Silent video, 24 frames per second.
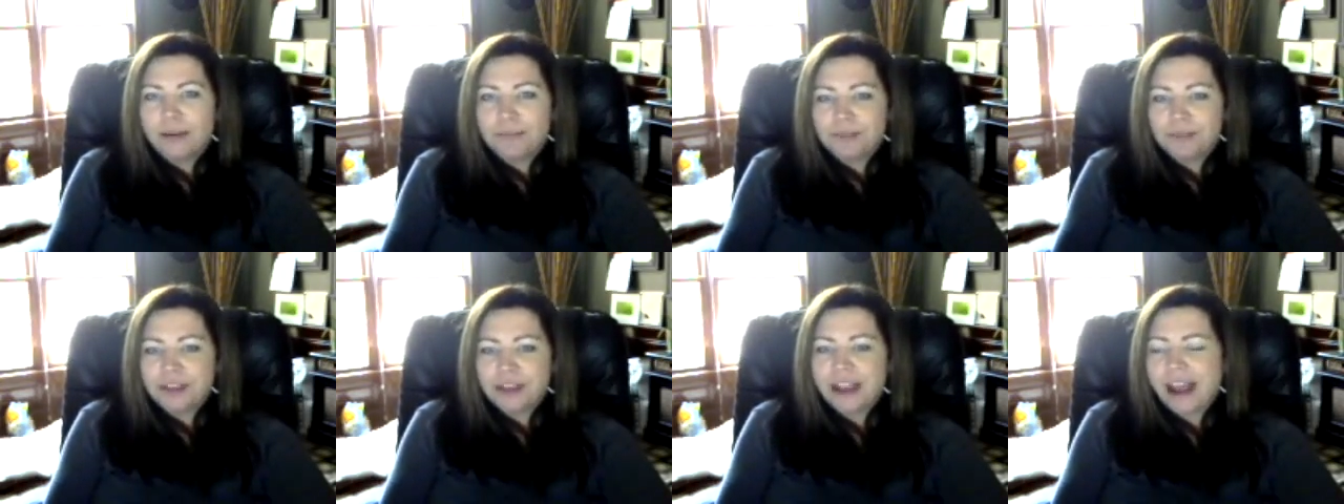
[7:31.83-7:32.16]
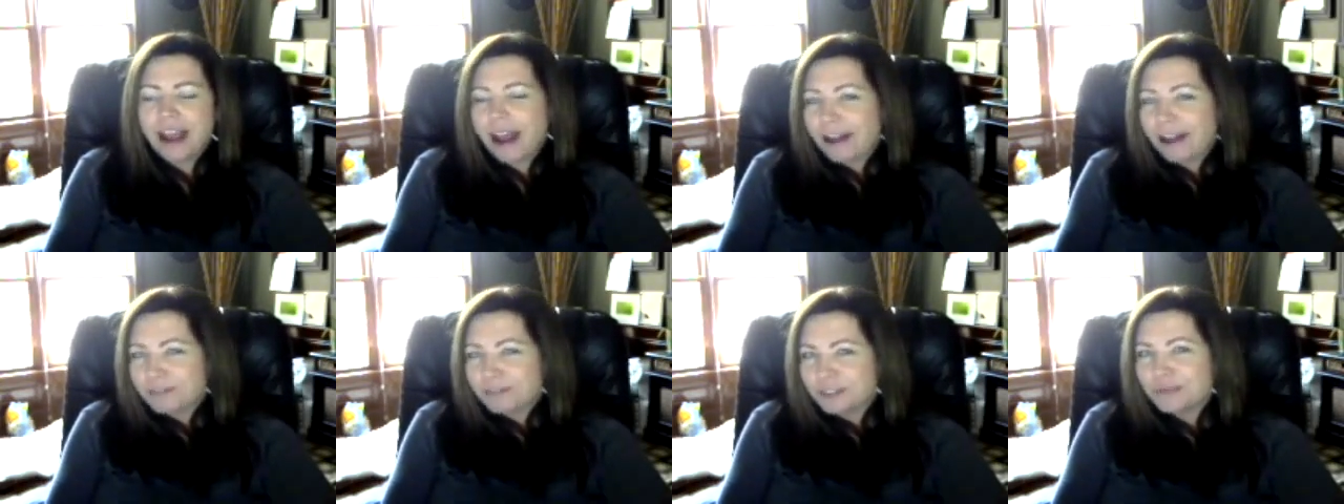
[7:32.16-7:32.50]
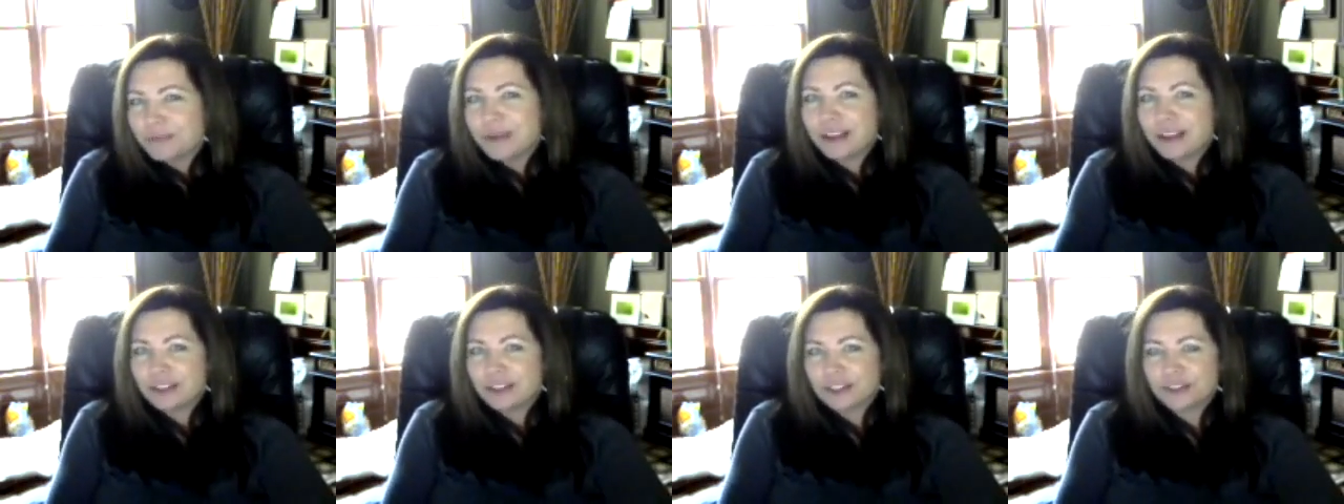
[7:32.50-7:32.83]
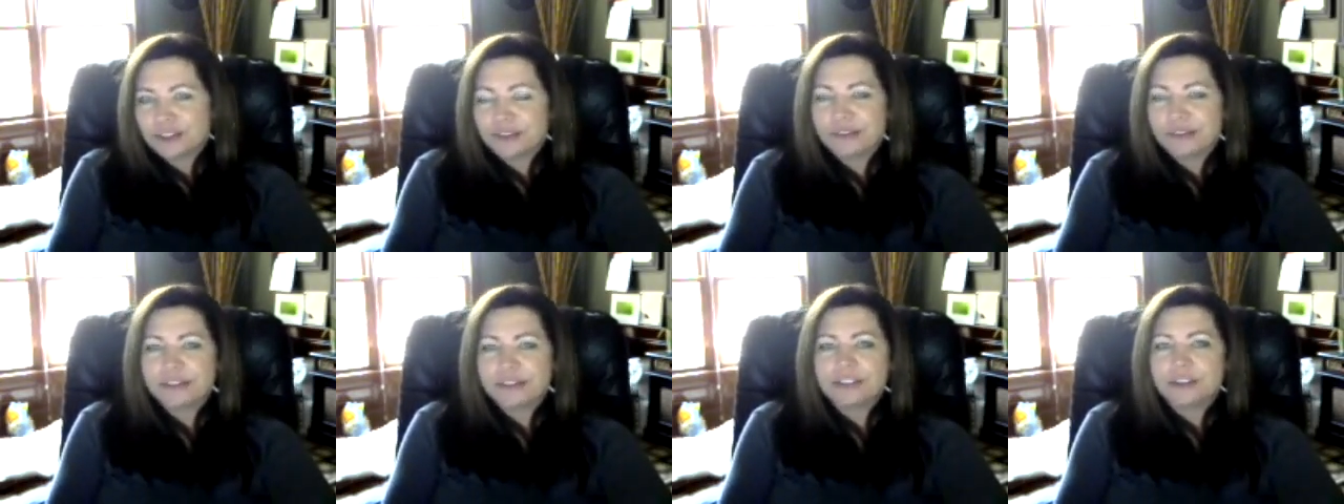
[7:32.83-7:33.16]
You have to make
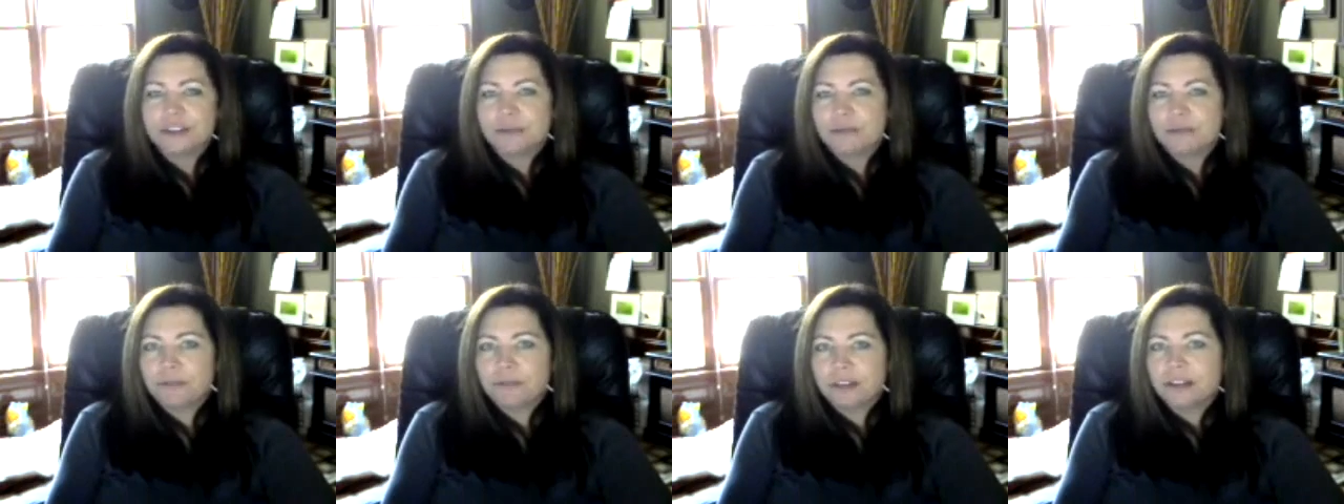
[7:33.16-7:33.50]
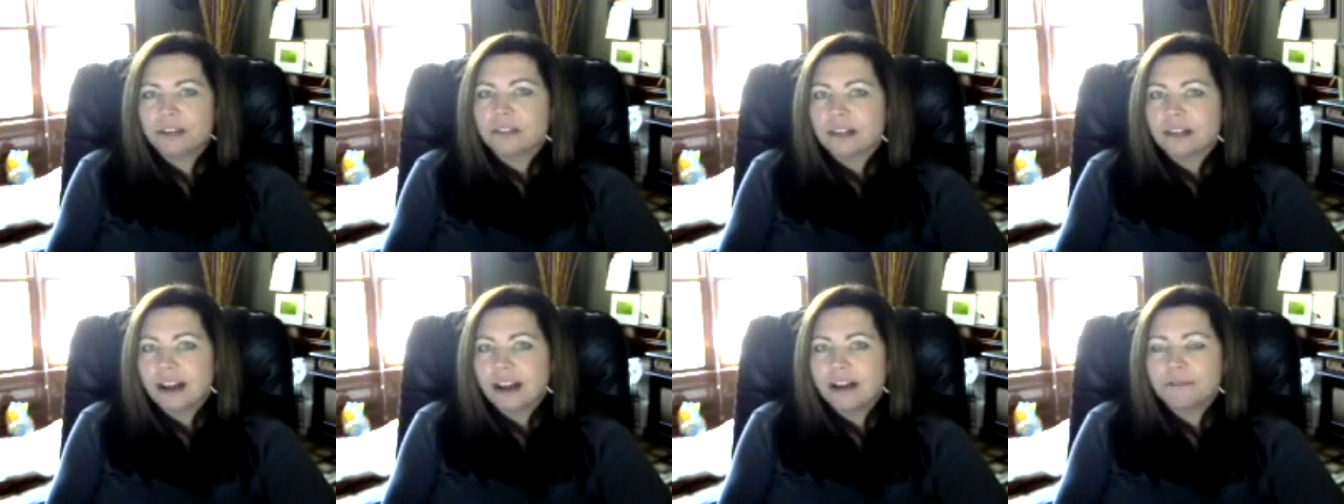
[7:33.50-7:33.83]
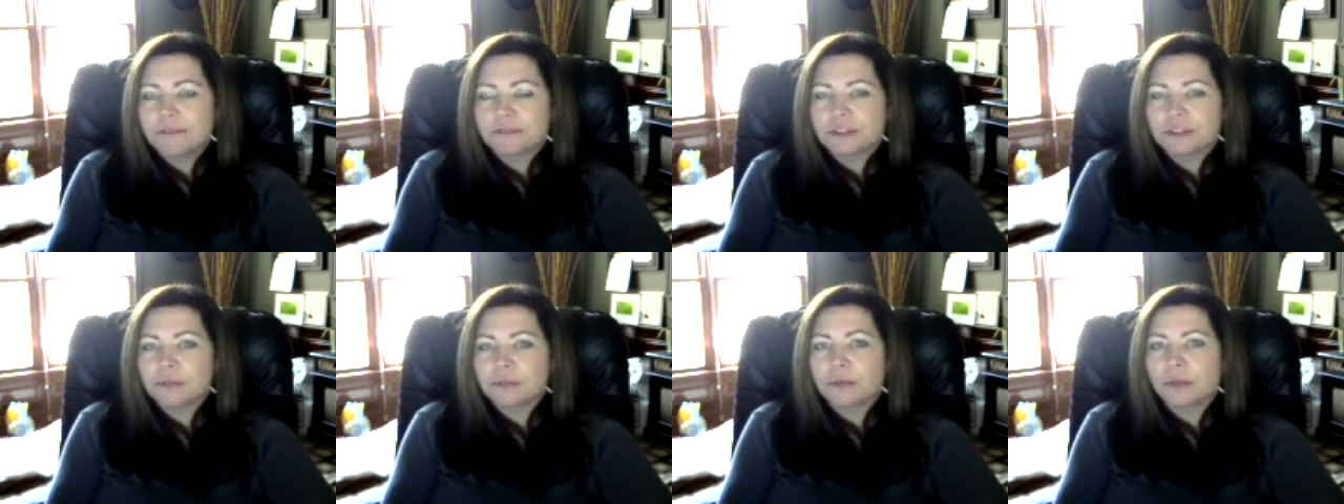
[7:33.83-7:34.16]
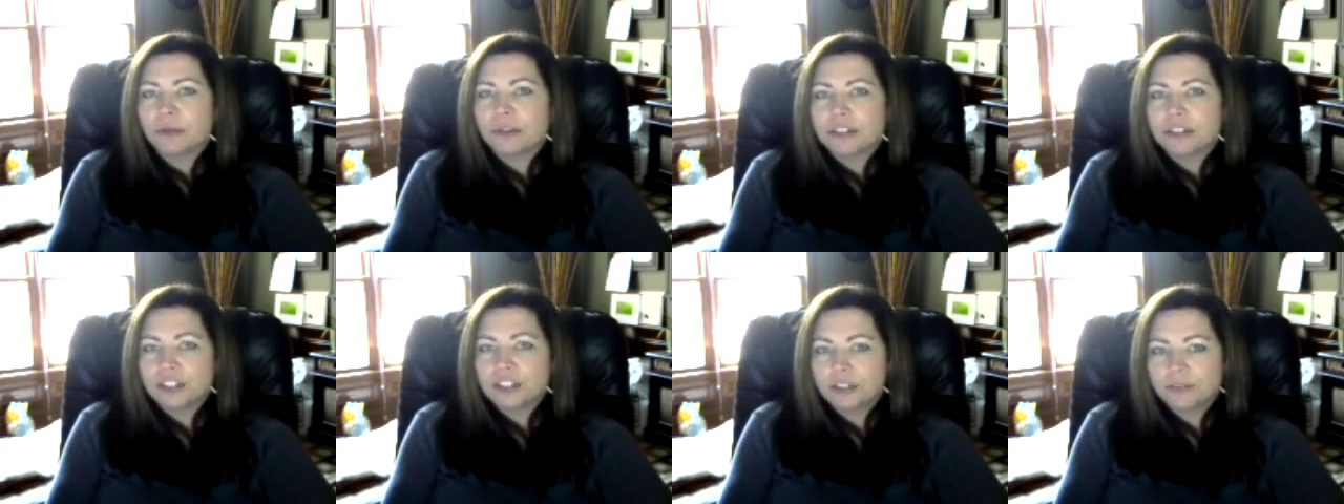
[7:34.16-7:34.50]
sure that you feel comfortable
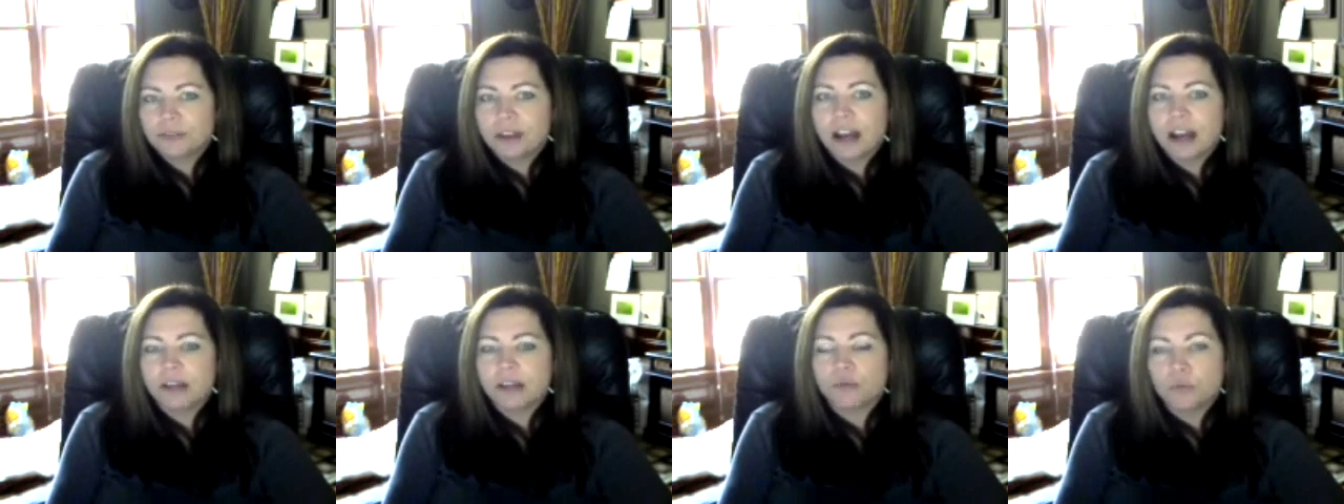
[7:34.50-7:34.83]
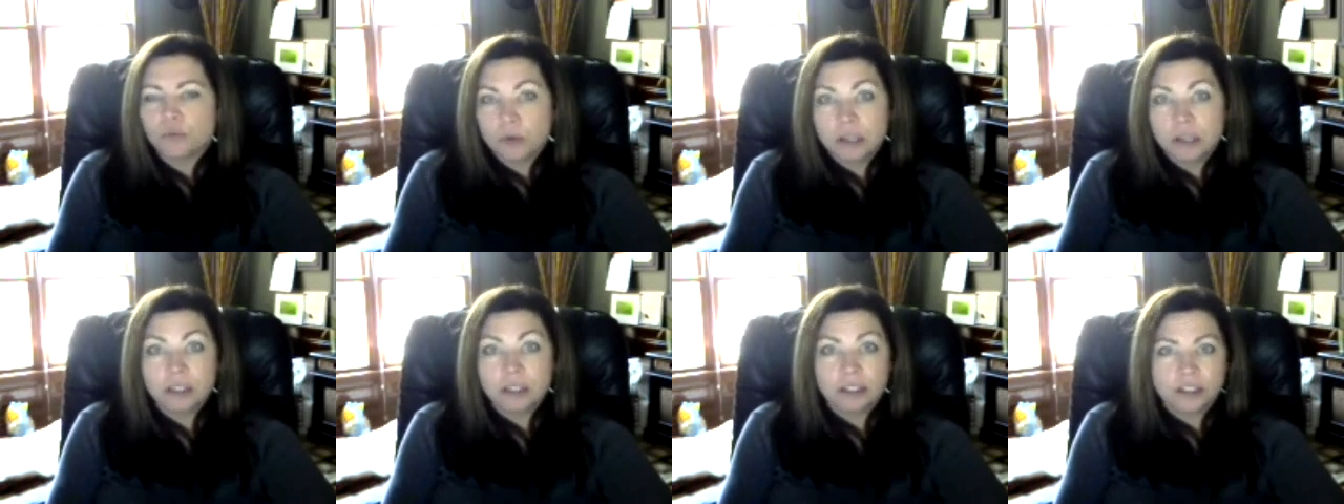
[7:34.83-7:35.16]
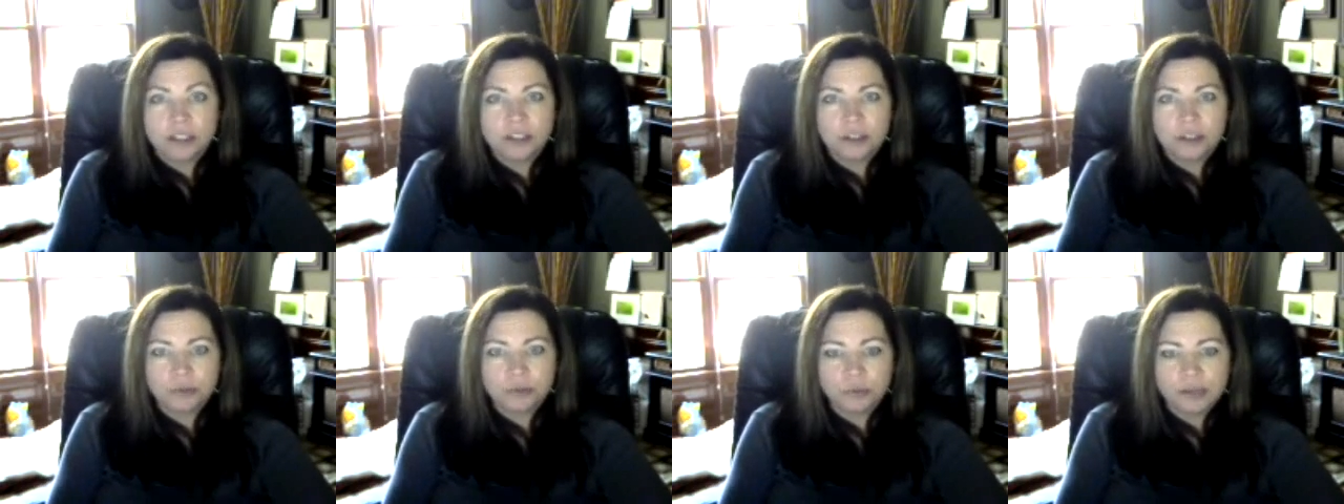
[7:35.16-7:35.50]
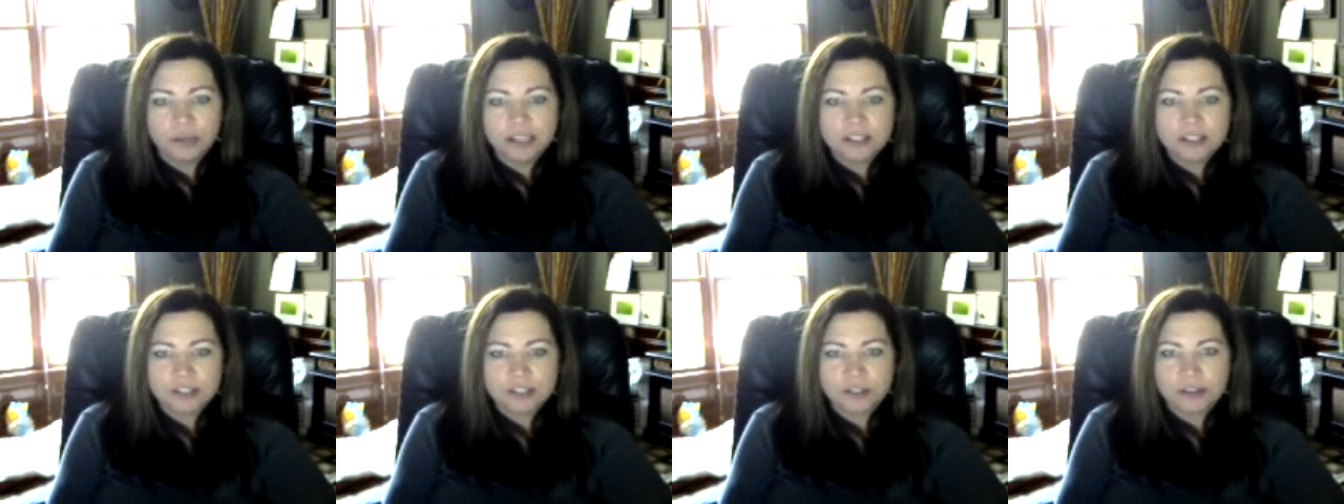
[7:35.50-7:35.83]
that you've got really good
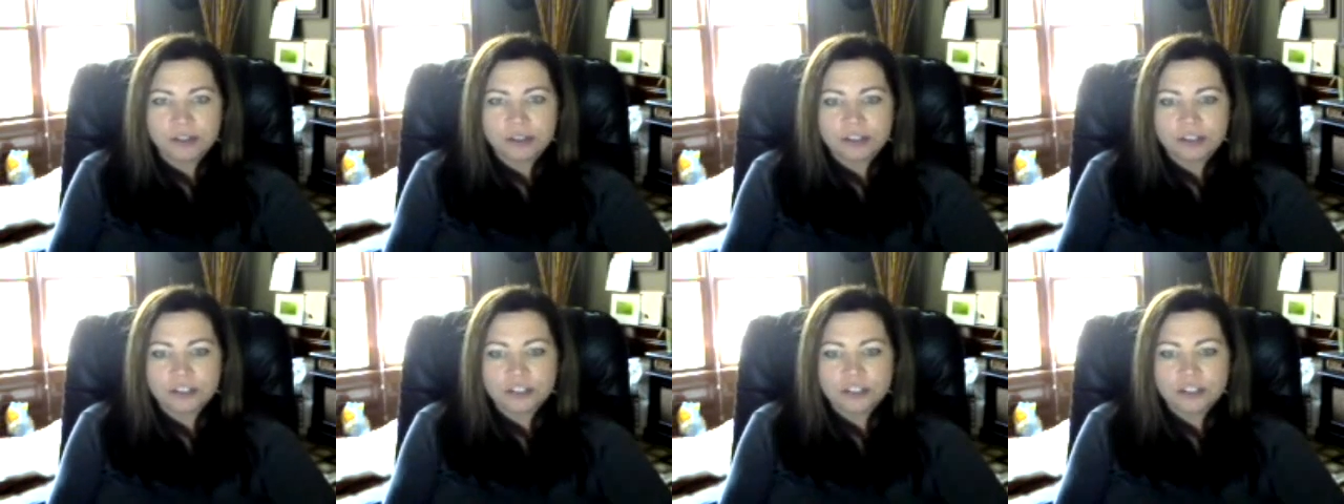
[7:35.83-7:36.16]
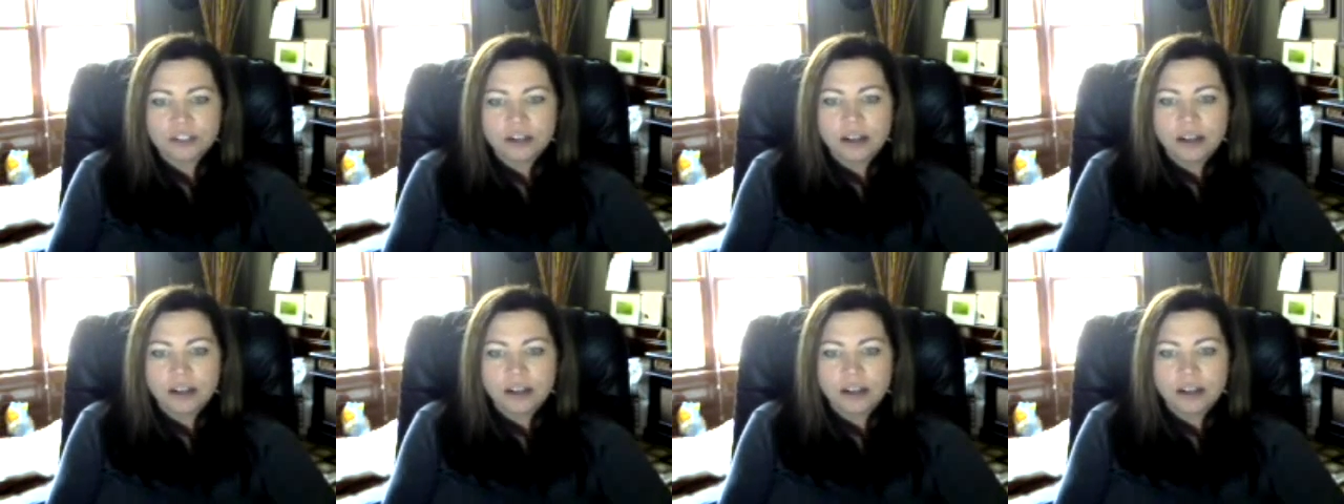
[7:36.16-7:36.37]
research.